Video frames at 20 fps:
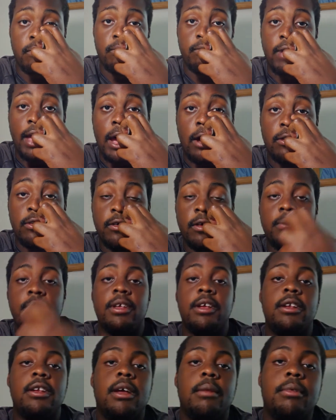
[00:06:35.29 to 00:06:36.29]
founder of
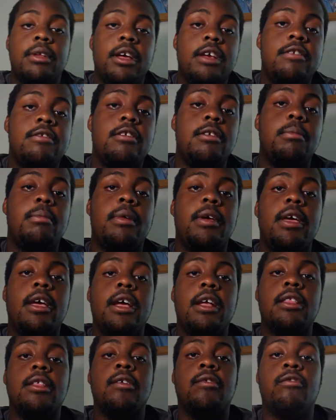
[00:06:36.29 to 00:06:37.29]
the NAACP
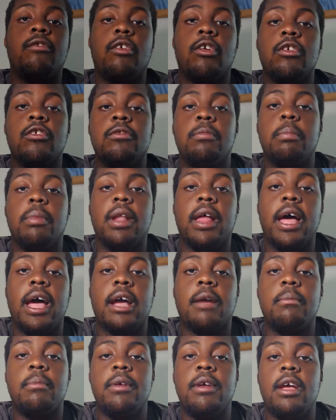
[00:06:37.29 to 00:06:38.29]
and the first
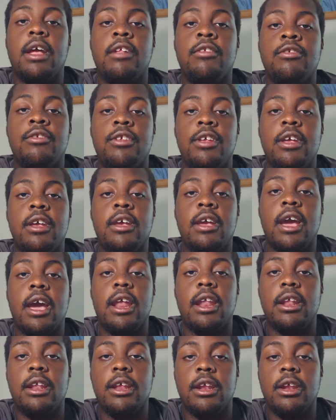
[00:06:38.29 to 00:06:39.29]
black PhD
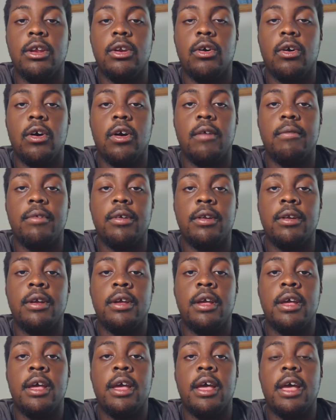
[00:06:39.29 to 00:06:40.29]
candidate at Harvard,
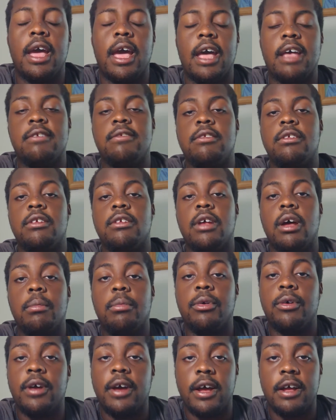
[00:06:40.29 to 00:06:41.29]
as the
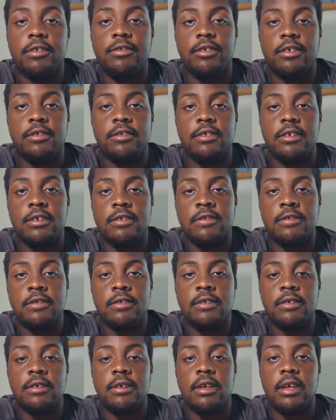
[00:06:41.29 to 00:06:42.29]
double
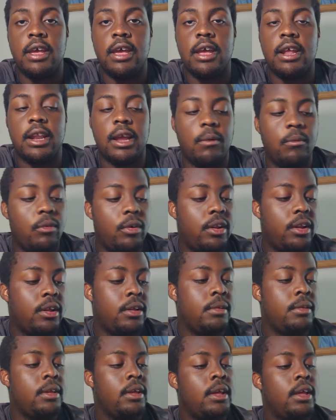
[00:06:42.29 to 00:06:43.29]
consciousness. And I want
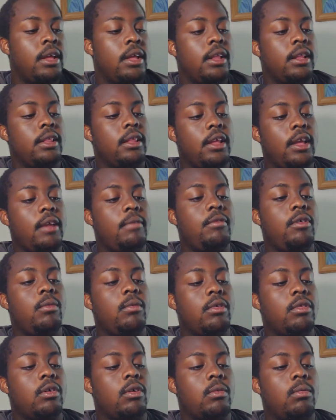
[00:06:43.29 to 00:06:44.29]
to leave you
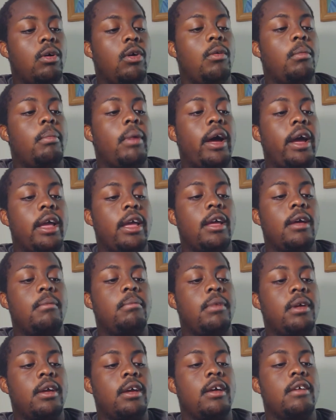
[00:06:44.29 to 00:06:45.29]
with a quote by him
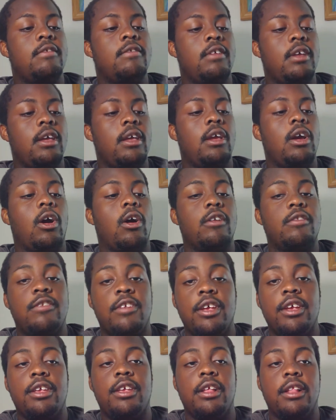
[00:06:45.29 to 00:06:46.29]
because he
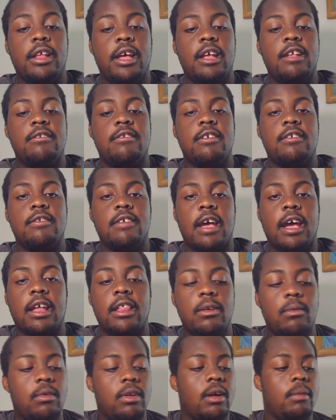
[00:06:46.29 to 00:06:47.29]
articulates
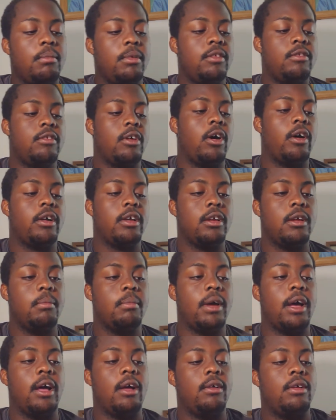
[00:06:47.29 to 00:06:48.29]
exactly what I've been talking
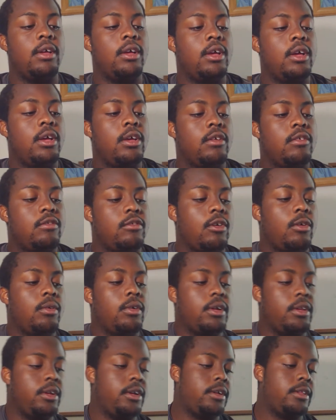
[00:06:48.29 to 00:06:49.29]
about so
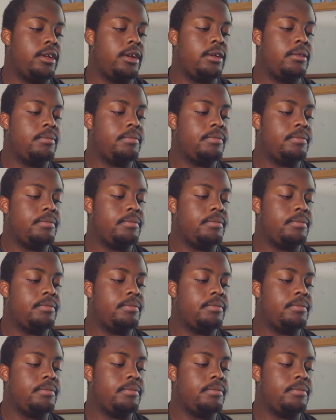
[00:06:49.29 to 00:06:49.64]
clearly.